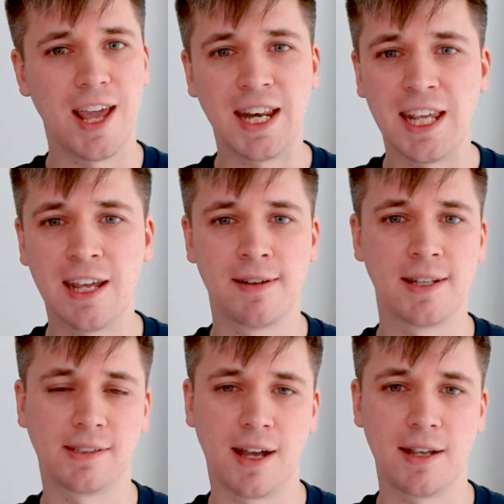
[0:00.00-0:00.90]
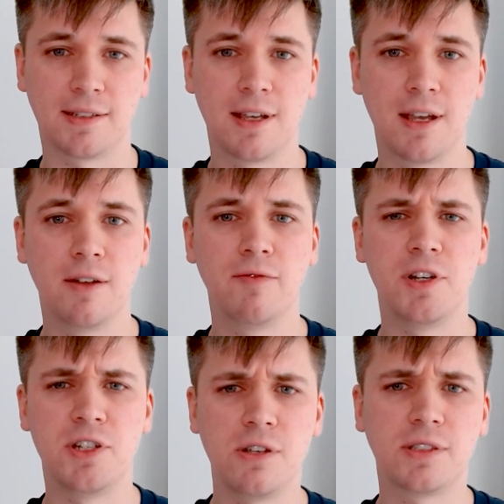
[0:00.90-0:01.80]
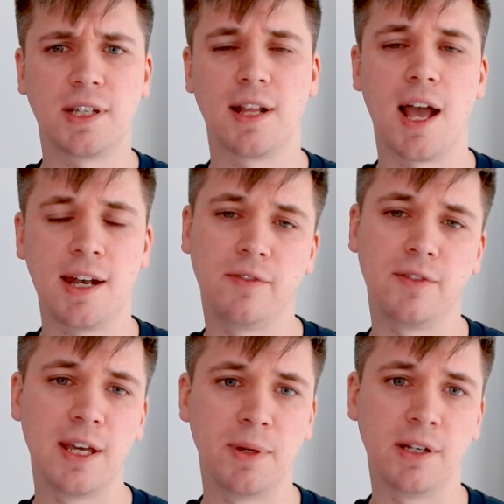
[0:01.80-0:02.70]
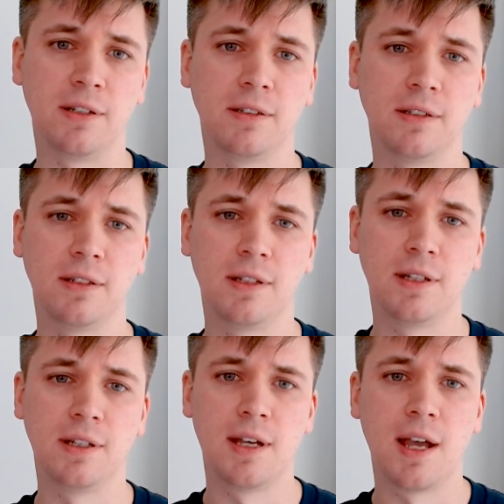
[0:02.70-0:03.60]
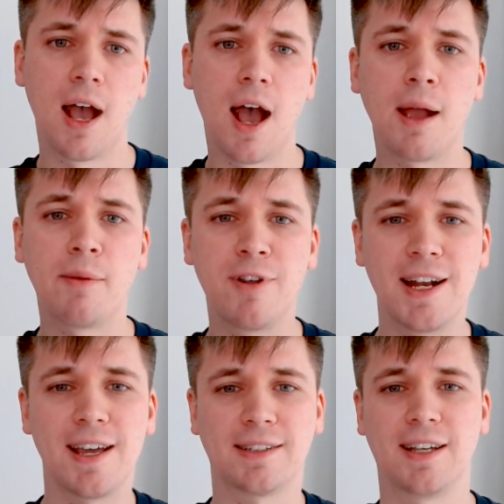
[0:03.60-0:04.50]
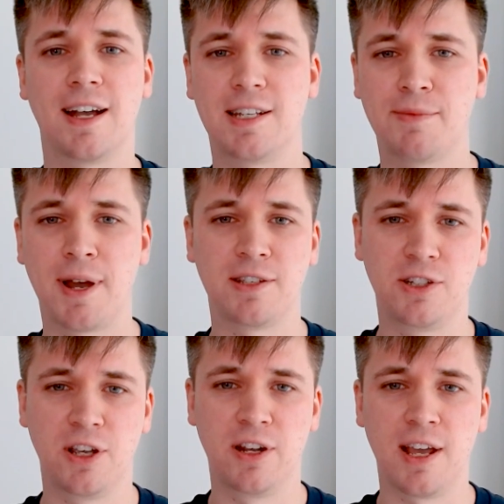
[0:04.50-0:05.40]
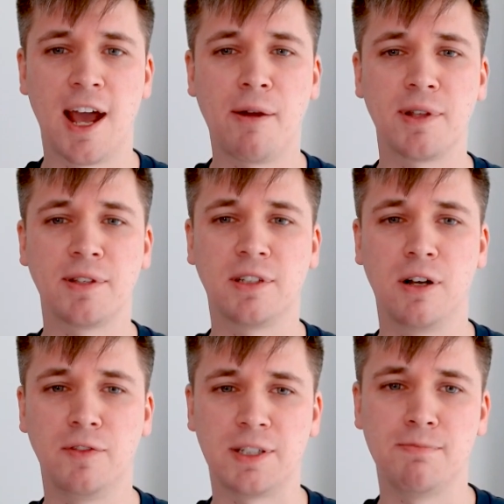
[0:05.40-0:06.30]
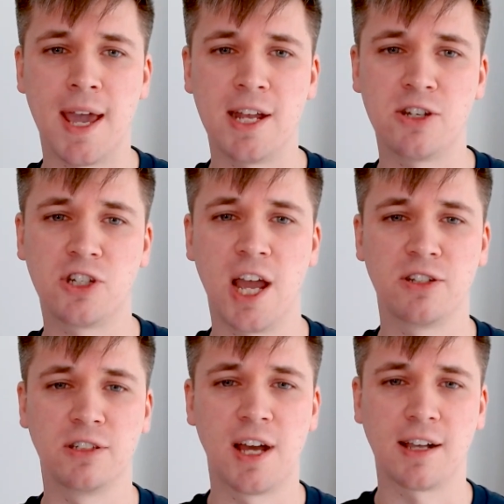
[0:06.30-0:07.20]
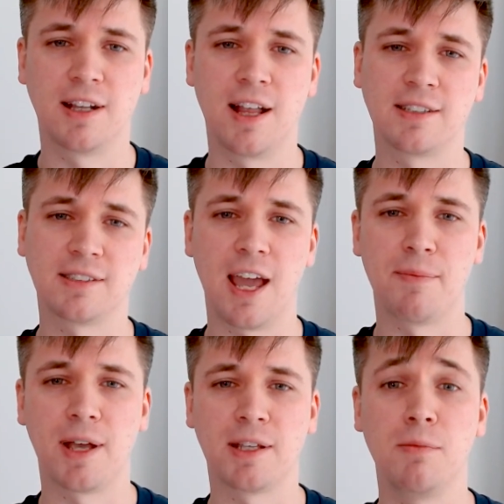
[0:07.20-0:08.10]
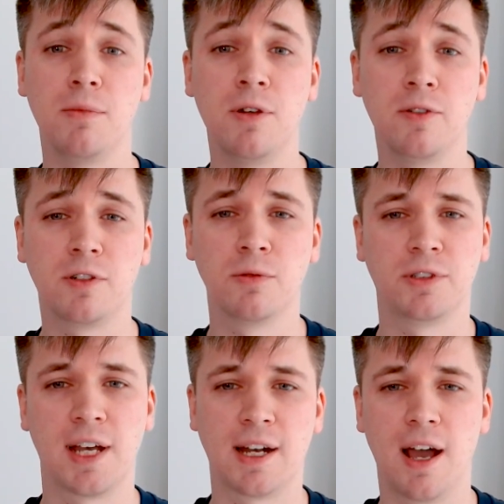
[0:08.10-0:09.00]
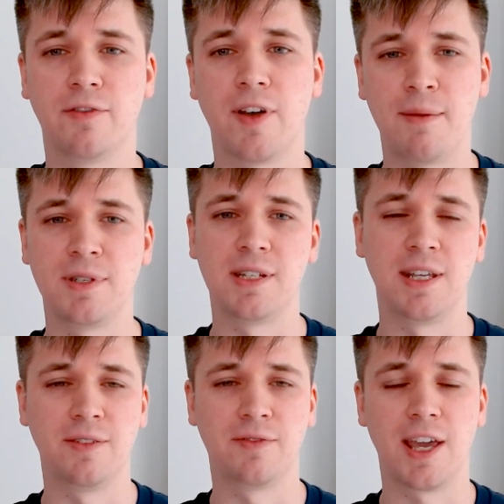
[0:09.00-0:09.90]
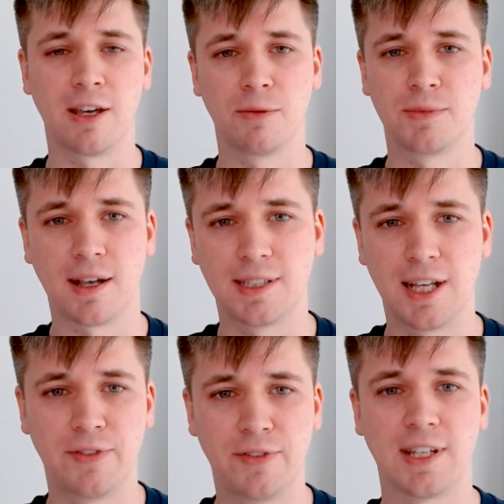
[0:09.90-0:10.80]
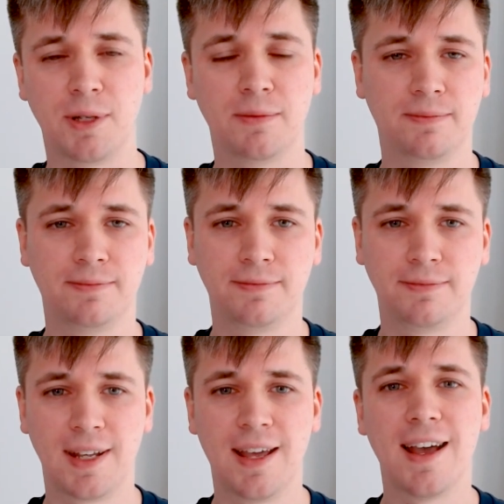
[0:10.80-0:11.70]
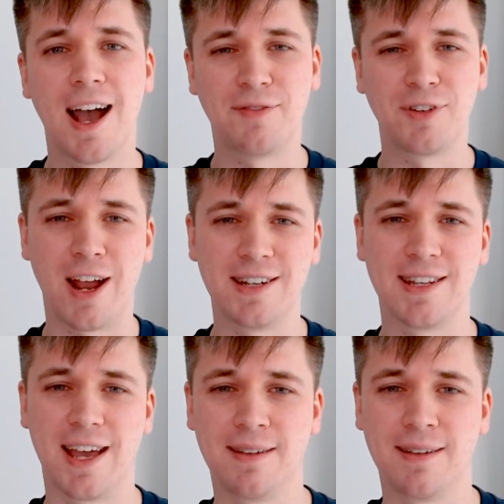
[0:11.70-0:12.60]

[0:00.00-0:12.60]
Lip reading: in-year insights, reducing that end-of-year burden. I'm really excited about this journey and how we can solve this major change to the tax landscape as we move towards the deadline for MTD for income tax self-assessment. Have a great day.